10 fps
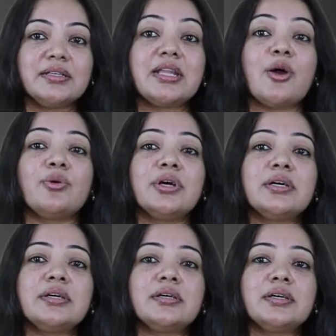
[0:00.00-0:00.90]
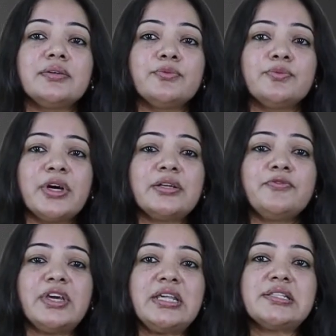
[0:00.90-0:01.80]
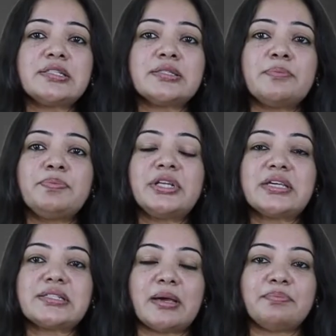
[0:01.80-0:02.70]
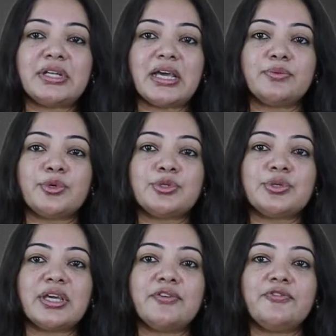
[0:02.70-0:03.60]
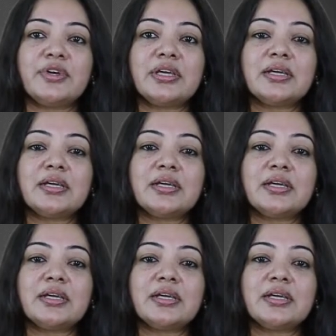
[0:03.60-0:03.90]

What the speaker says: Now, one very simple example I want to give,